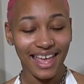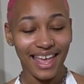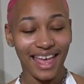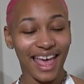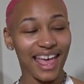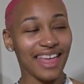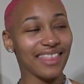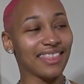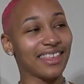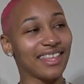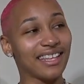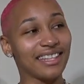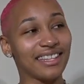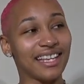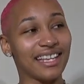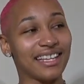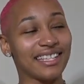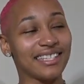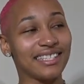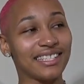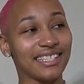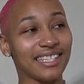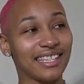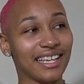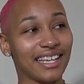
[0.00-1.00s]
I think
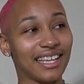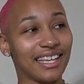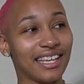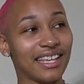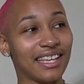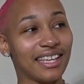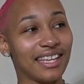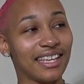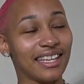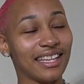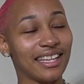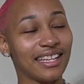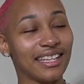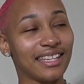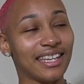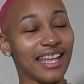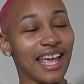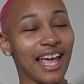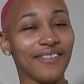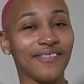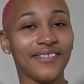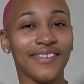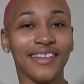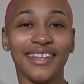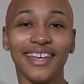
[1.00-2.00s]
that's it.
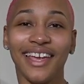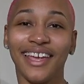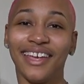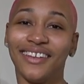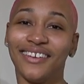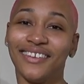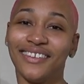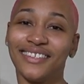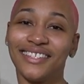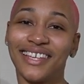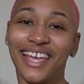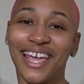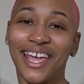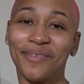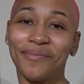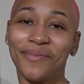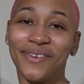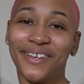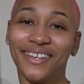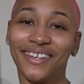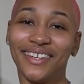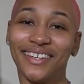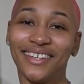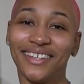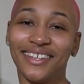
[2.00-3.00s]
Daphne K
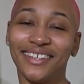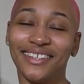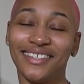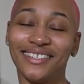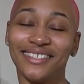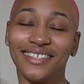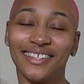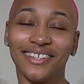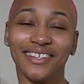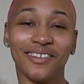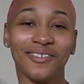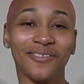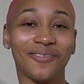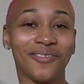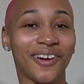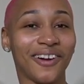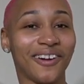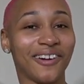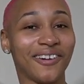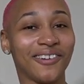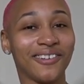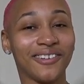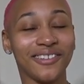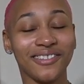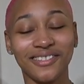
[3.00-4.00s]
Entertainment is in the
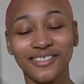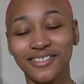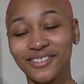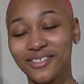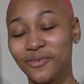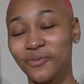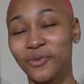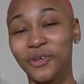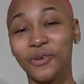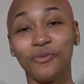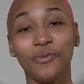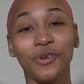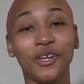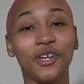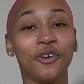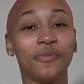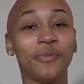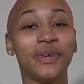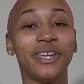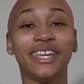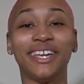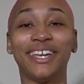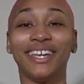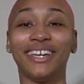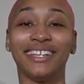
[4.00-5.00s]
works. We will
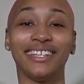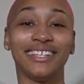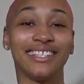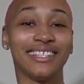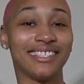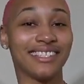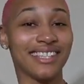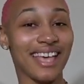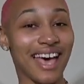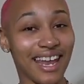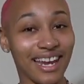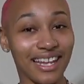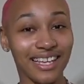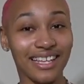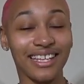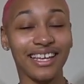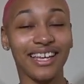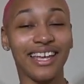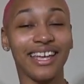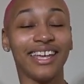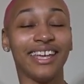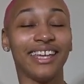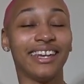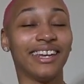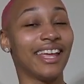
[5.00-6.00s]
be at
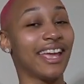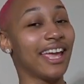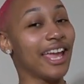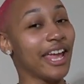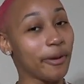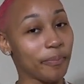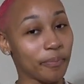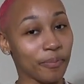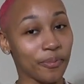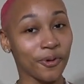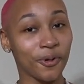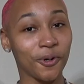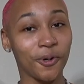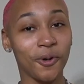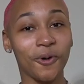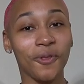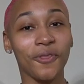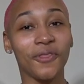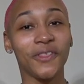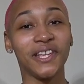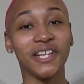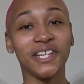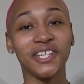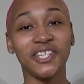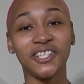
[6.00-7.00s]
Exotica in April
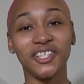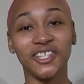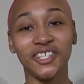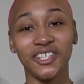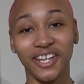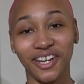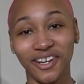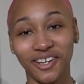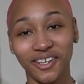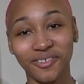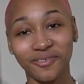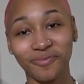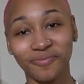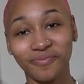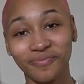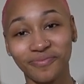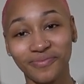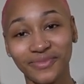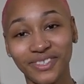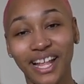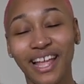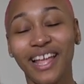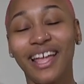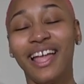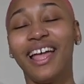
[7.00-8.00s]
this year.
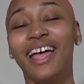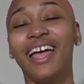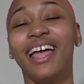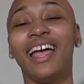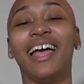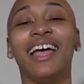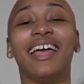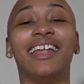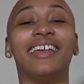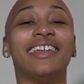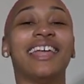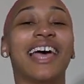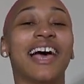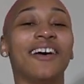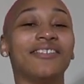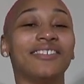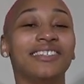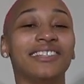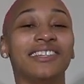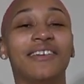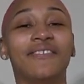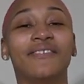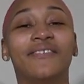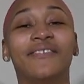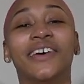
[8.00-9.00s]
Daphne
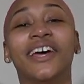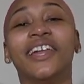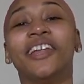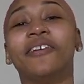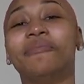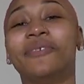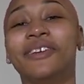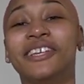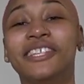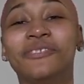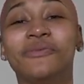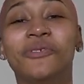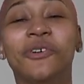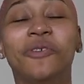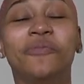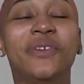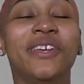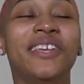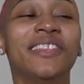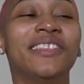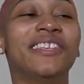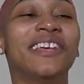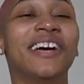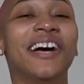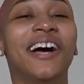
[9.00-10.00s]
Developments will
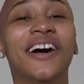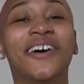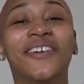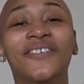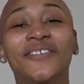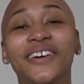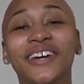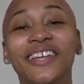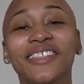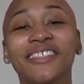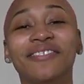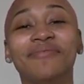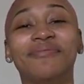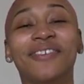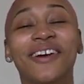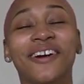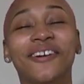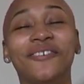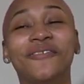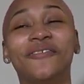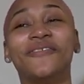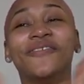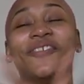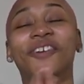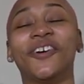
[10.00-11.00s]
be done with
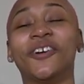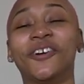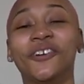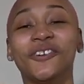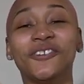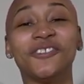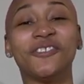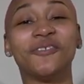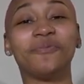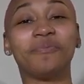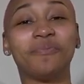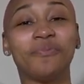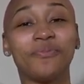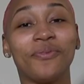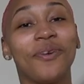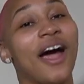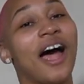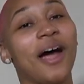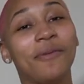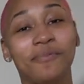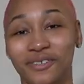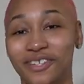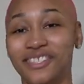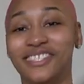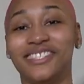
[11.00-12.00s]
our first
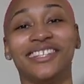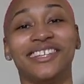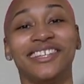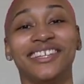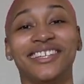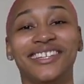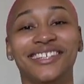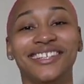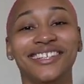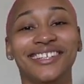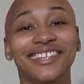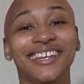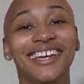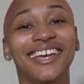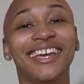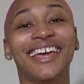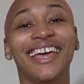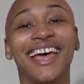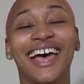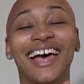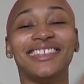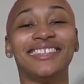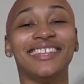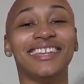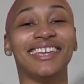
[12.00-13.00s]
property
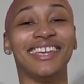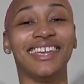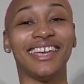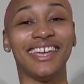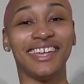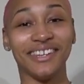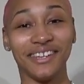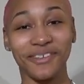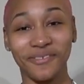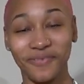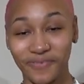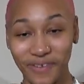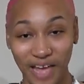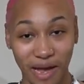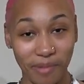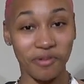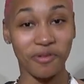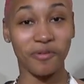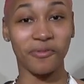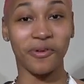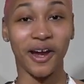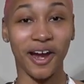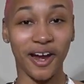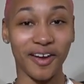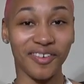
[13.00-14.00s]
at the end of
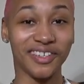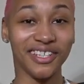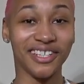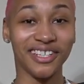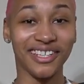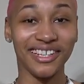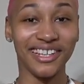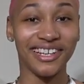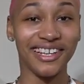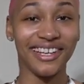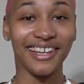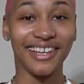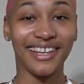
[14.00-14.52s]
February.